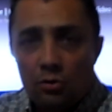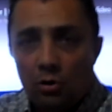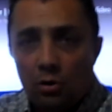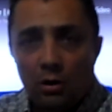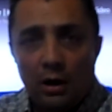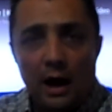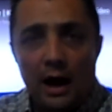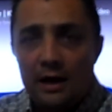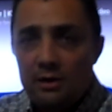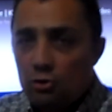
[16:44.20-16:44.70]

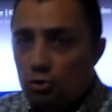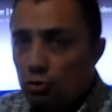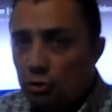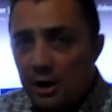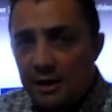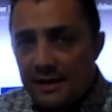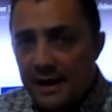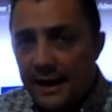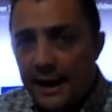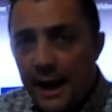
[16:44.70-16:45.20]
So as
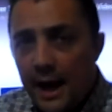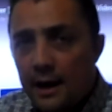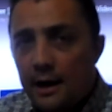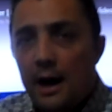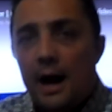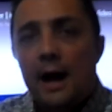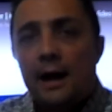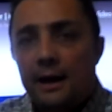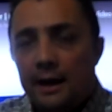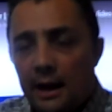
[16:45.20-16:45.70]
soon as I
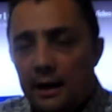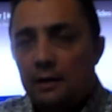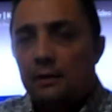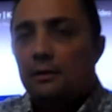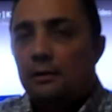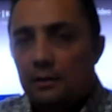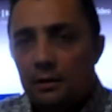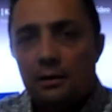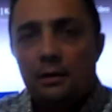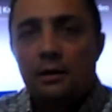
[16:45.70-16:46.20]

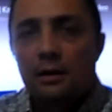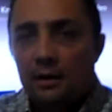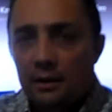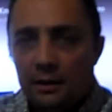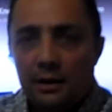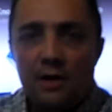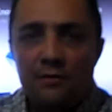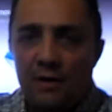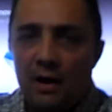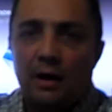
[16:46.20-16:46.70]
can
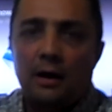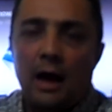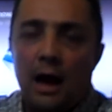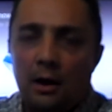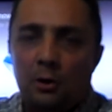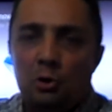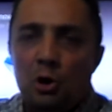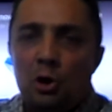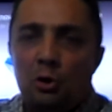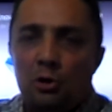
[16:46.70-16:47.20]
give
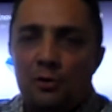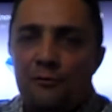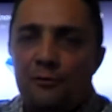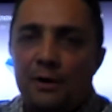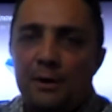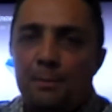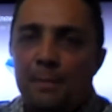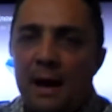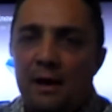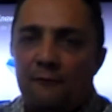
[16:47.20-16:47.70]
a quickly
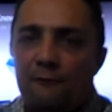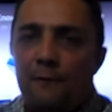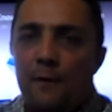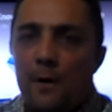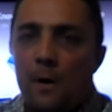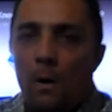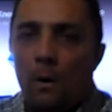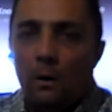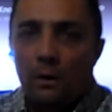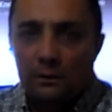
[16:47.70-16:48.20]
feedback
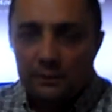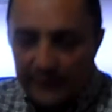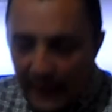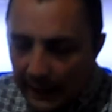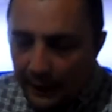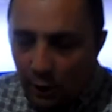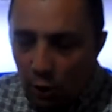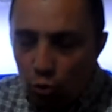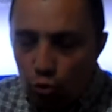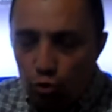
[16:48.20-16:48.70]
for you.
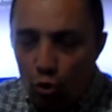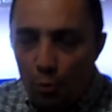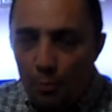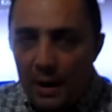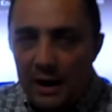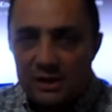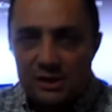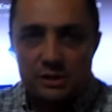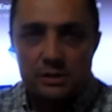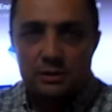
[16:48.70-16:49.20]
Thank you
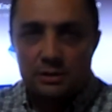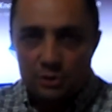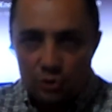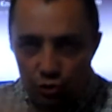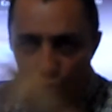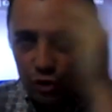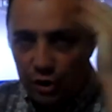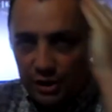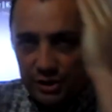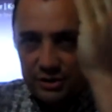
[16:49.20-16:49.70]
so much.
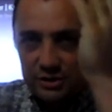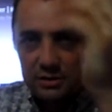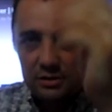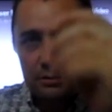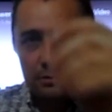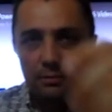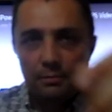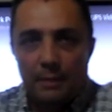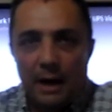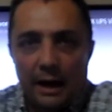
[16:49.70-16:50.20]

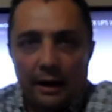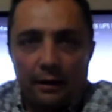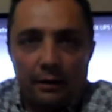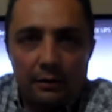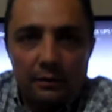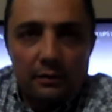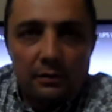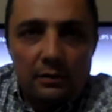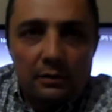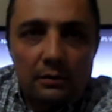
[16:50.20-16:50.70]
Cheers. Bye.
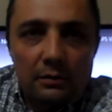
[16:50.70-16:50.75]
